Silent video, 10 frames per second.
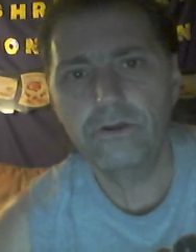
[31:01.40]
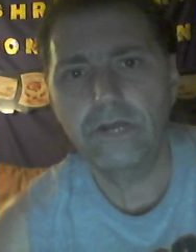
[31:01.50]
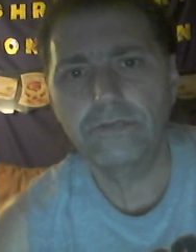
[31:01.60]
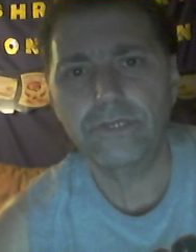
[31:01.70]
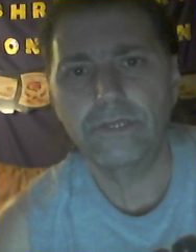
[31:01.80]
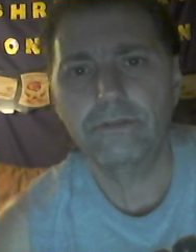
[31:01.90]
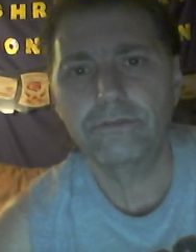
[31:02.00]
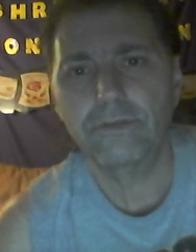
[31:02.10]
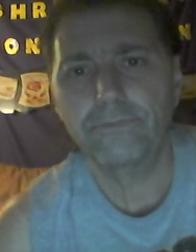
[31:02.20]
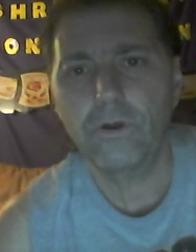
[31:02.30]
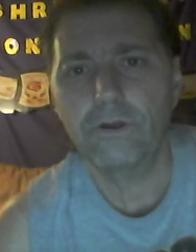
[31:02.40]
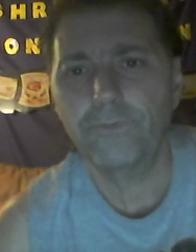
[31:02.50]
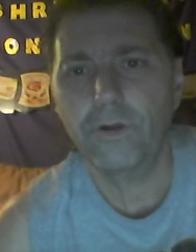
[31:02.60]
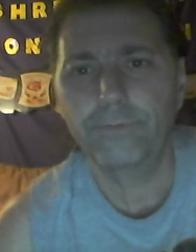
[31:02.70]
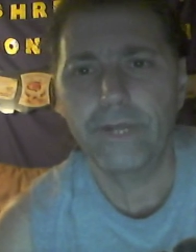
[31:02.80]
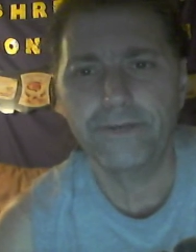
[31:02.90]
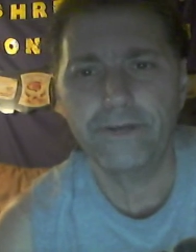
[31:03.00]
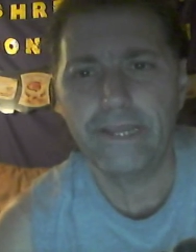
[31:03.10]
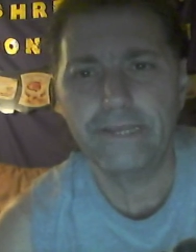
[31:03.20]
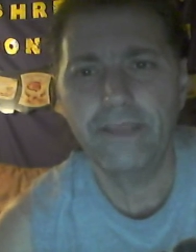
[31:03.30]
goes to, to the floor for a
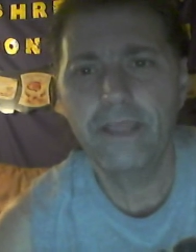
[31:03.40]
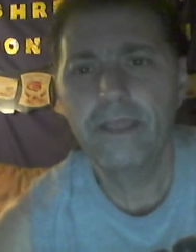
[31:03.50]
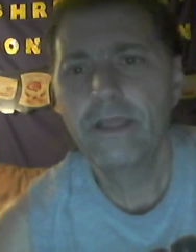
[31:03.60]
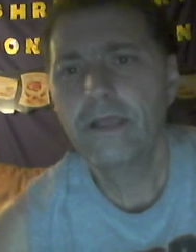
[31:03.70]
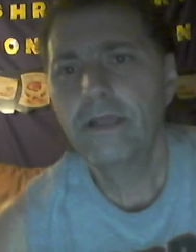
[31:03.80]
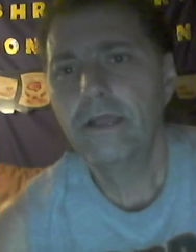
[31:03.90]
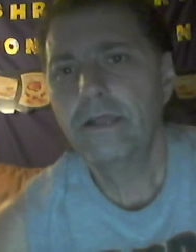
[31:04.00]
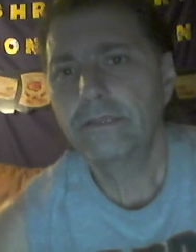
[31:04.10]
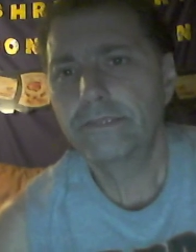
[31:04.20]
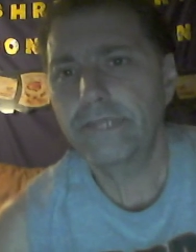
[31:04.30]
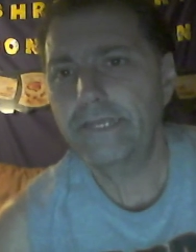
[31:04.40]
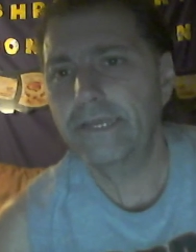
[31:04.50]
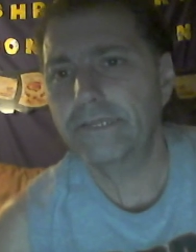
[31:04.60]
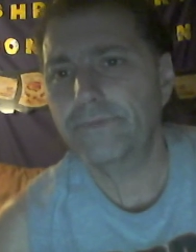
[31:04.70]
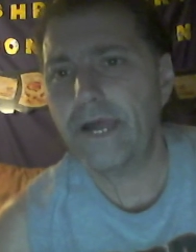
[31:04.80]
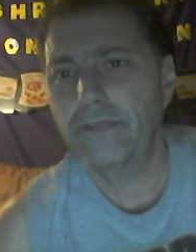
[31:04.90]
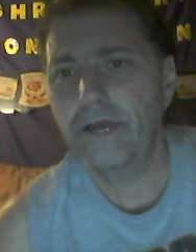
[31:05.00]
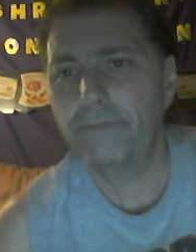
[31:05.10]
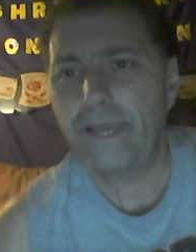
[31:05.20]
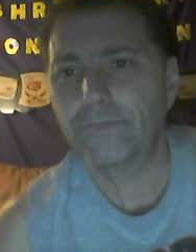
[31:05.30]
breather, and Cena gets riled
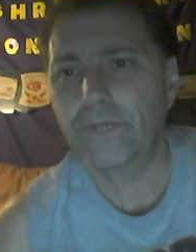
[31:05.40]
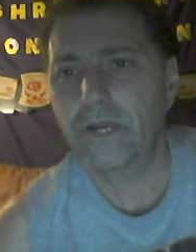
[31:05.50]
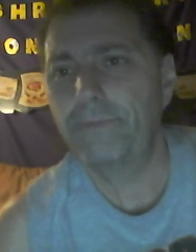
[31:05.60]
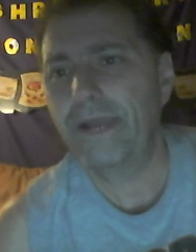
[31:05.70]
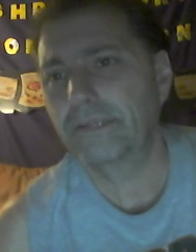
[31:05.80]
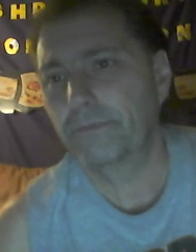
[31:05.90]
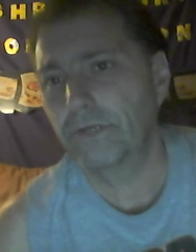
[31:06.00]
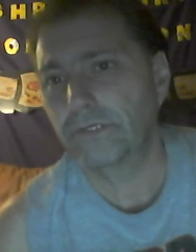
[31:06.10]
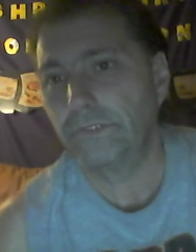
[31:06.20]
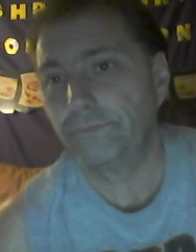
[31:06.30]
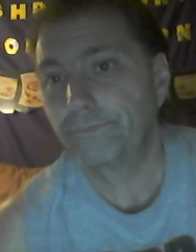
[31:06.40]
up as we go back to commercial.